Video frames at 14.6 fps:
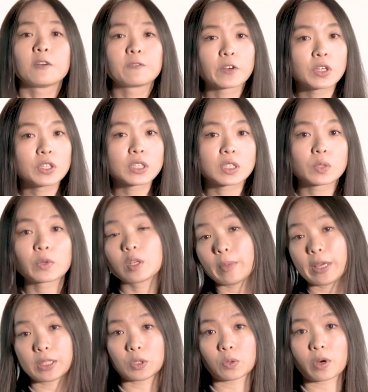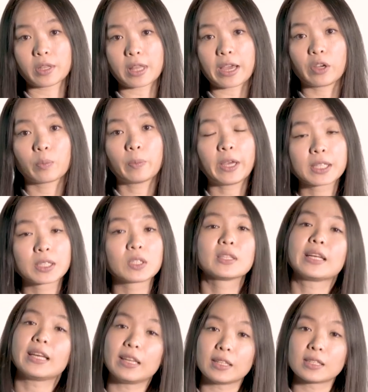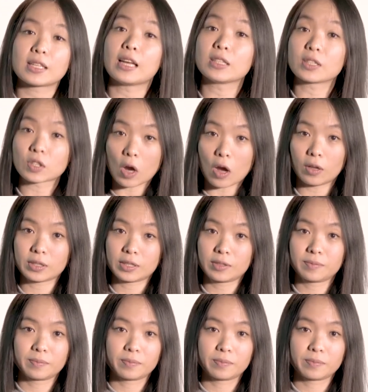first you want to make sure that your pixel is installed.